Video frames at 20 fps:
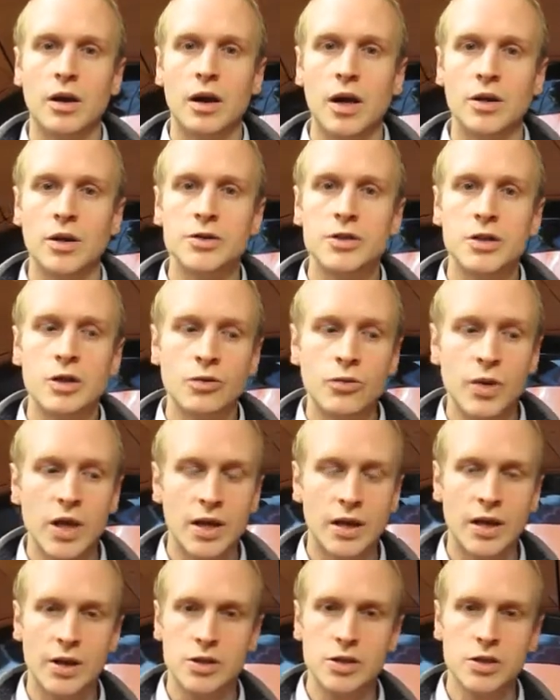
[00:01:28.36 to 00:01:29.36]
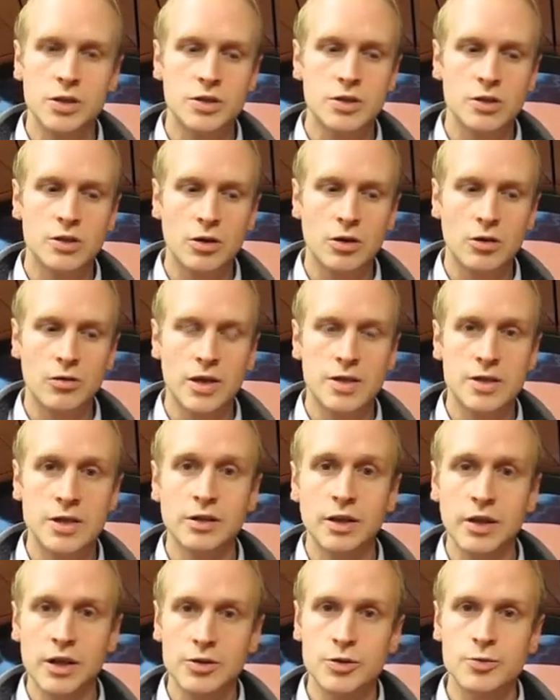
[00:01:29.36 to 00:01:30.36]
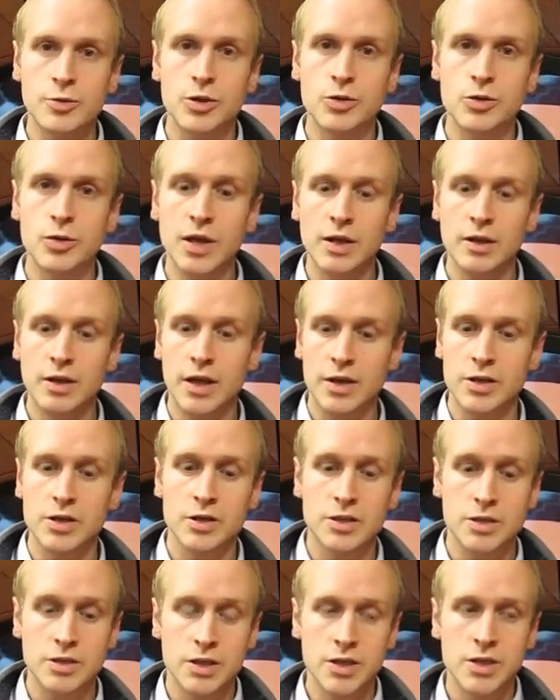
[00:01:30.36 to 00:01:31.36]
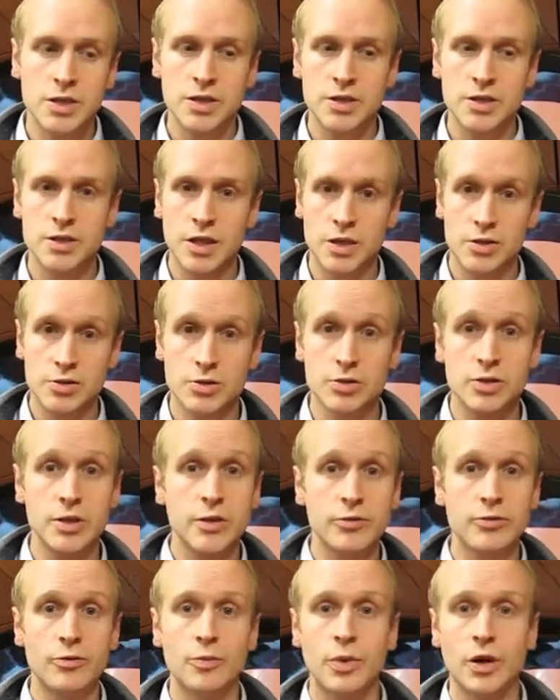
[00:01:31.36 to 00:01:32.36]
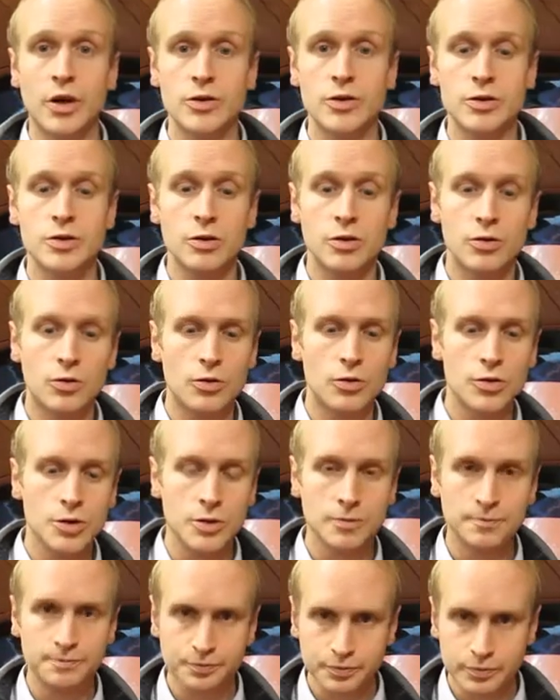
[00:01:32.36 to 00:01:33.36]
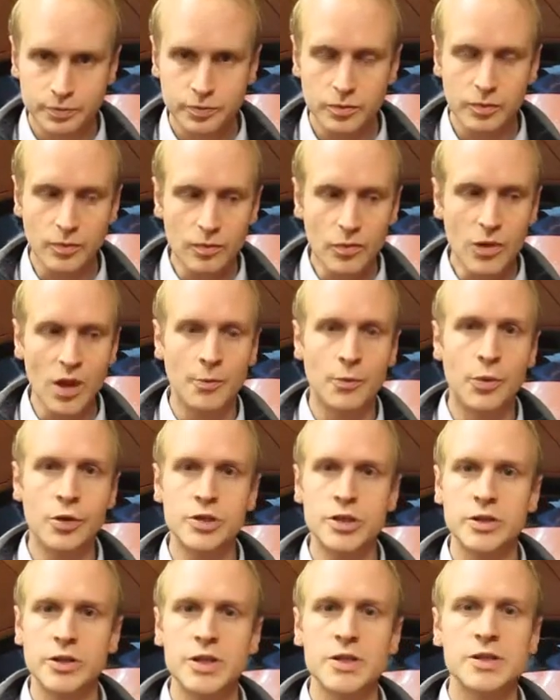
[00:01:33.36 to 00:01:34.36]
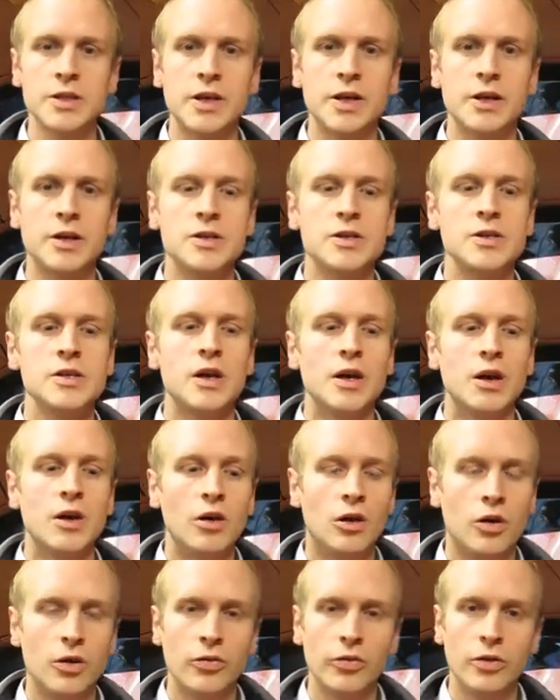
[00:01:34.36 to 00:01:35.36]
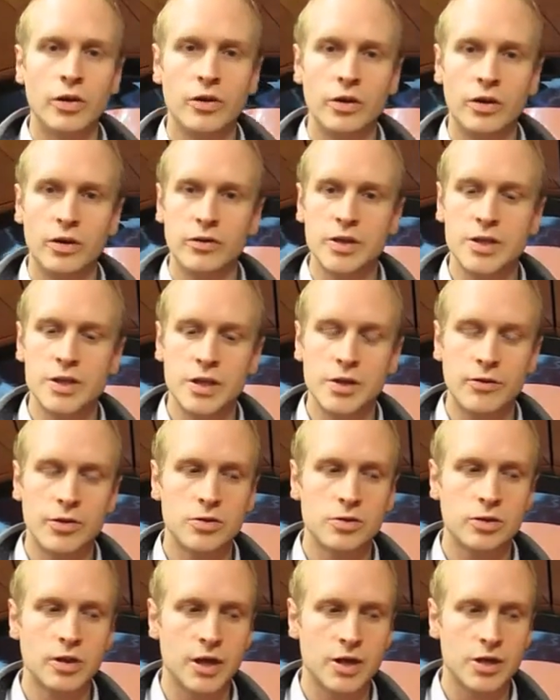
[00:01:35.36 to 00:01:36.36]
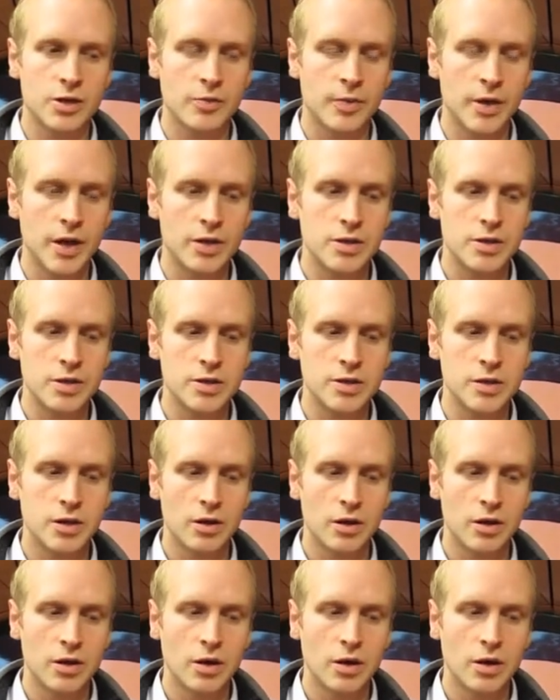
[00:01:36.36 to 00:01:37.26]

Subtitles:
And so we can actually start creating links between lectures and teaching sessions on different parts of the course and putting these links on these individual lecture pages.